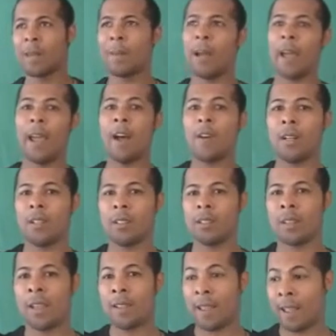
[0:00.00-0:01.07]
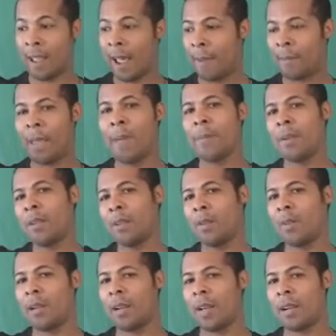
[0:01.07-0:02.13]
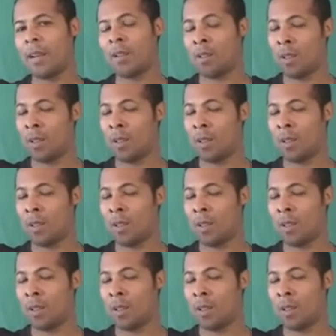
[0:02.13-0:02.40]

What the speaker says: about aliens. Have they been doing that?